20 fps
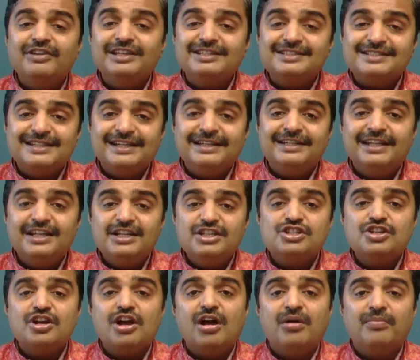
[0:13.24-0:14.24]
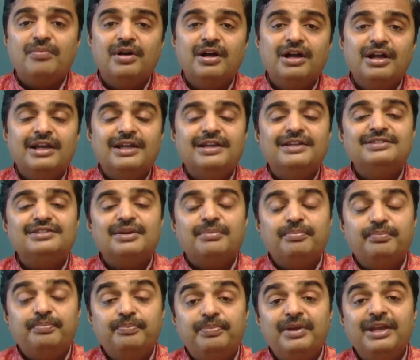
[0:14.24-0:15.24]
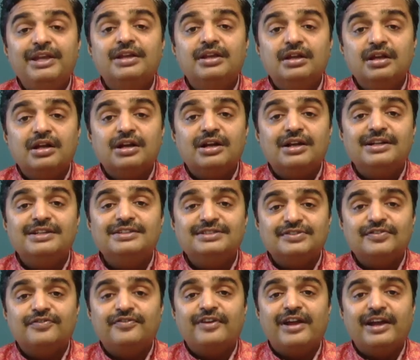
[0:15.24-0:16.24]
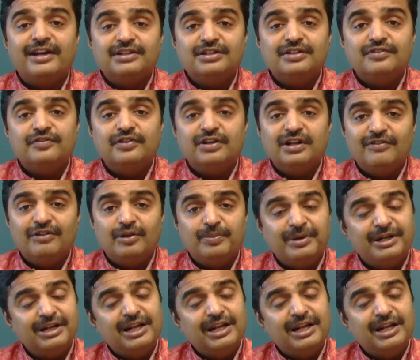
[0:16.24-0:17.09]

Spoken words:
a sitting job is a big risk factor for developing